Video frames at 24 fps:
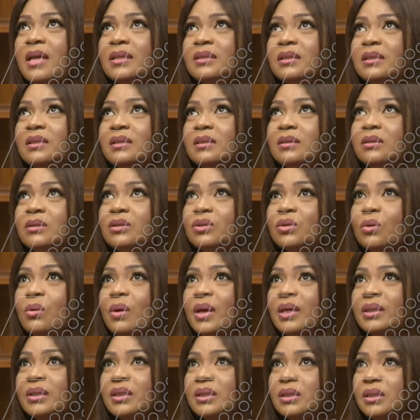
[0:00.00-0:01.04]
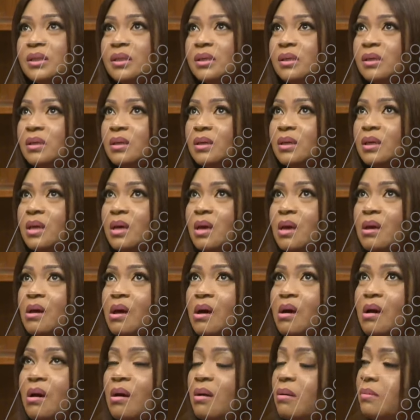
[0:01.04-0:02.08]
till 2017
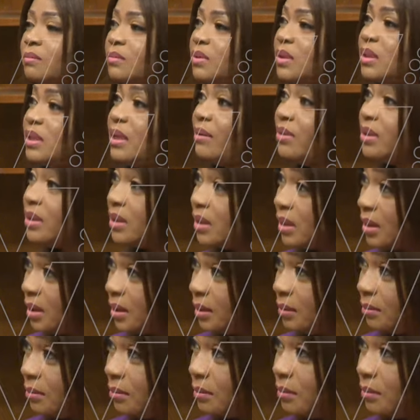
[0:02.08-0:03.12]
um,